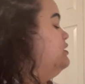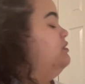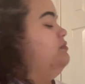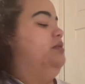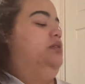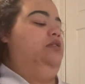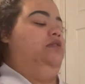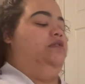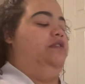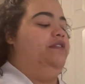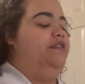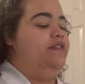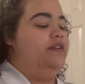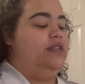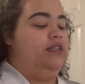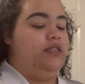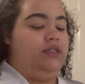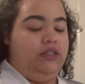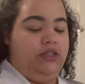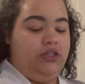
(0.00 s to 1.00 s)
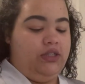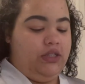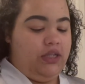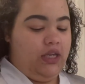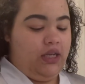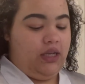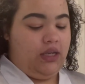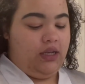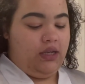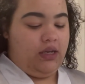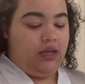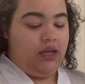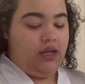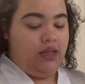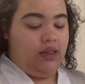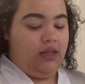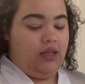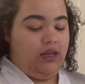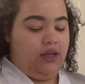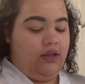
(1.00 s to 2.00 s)
a beautiful finish, and I
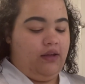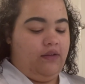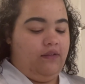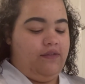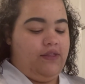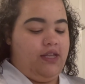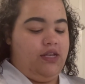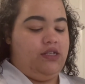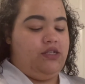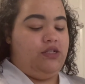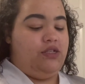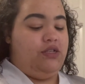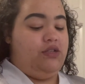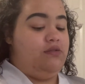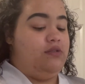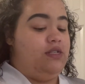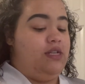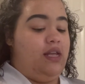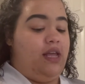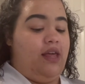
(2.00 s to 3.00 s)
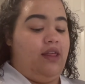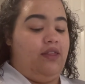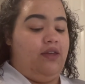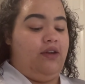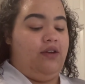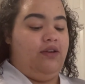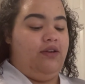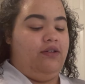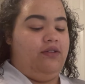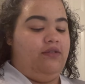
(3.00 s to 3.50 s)
love these two together.